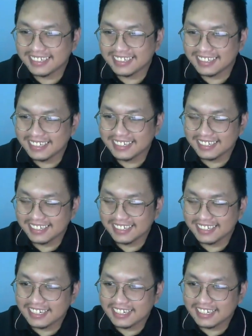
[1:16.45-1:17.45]

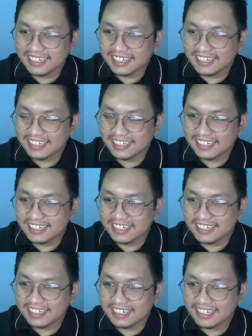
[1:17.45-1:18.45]

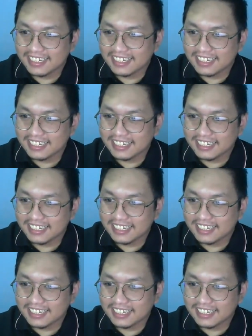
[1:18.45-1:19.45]

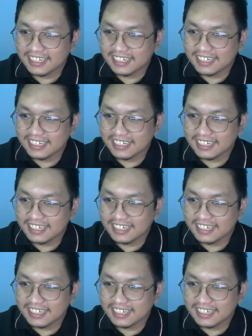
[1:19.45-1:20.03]
(not speaking)